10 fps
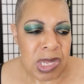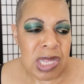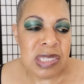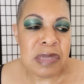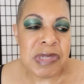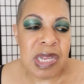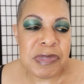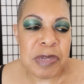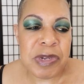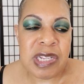And
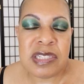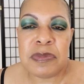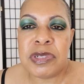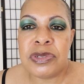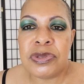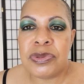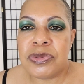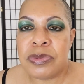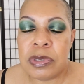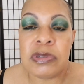sometimes they would ask him to
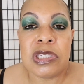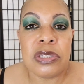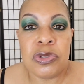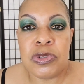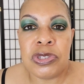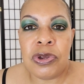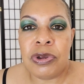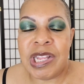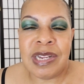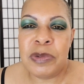do, you know, just to do a
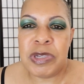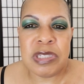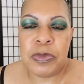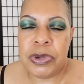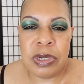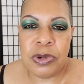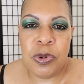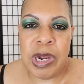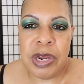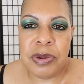song. Like he wasn't a part of the
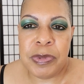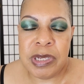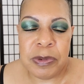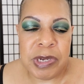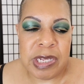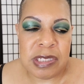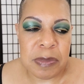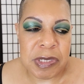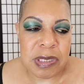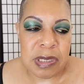choir, but they would ask
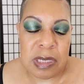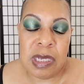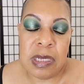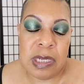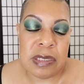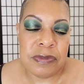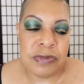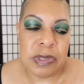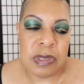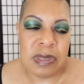him to sing. Yeah, he, he has a
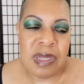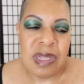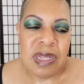really,